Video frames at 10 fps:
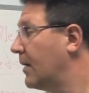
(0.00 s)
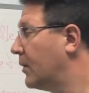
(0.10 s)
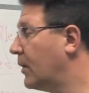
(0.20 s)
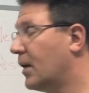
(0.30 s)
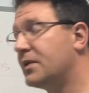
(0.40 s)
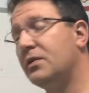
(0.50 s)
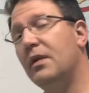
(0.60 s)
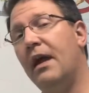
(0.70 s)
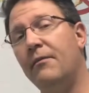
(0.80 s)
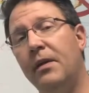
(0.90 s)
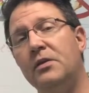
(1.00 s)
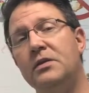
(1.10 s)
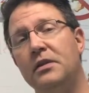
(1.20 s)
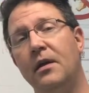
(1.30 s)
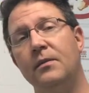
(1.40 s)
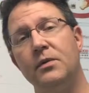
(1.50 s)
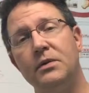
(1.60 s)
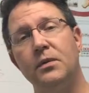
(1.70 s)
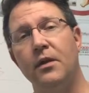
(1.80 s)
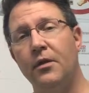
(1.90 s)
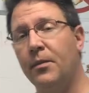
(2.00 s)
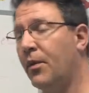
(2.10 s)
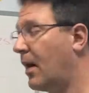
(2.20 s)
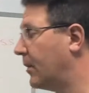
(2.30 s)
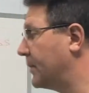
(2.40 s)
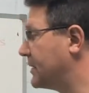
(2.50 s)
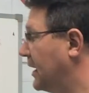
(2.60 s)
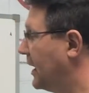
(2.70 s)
But we also have patients come to us with other problems,